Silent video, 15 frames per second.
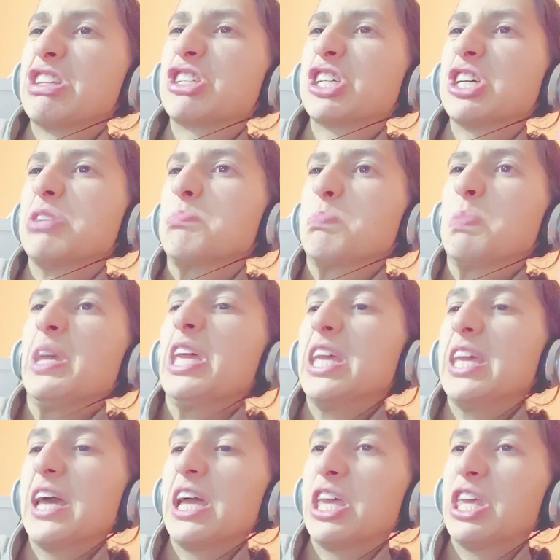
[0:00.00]
shouldn't
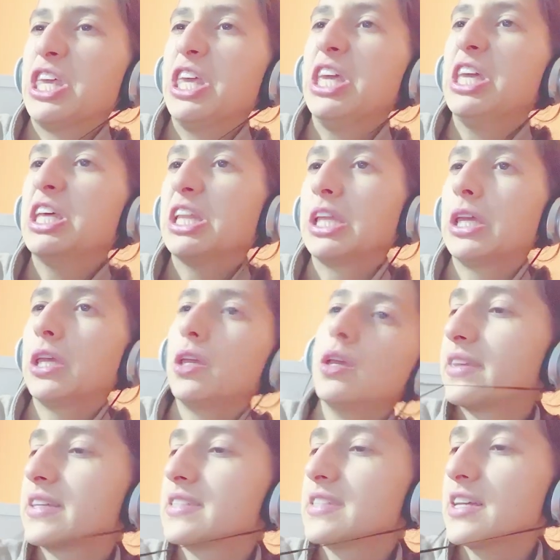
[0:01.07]
be a Healy.
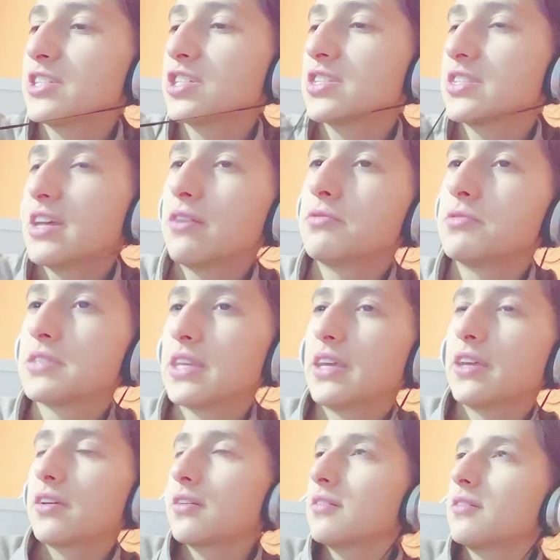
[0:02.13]
Because that just sounds
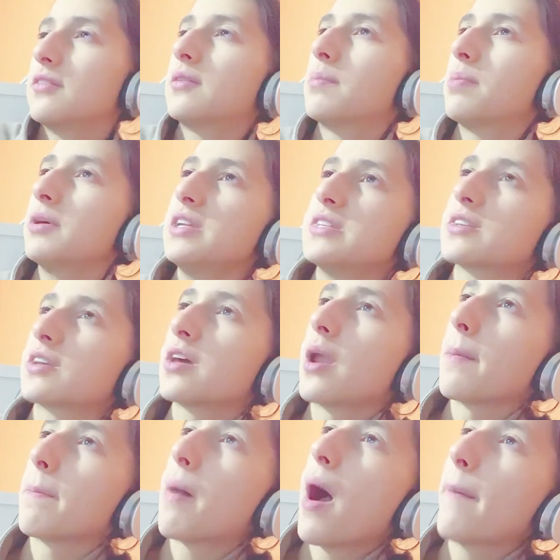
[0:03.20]
like the bunny's
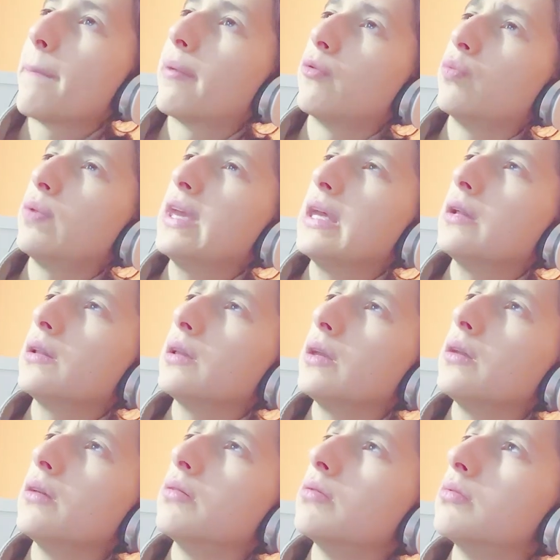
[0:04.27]
gonna pop a wheelie.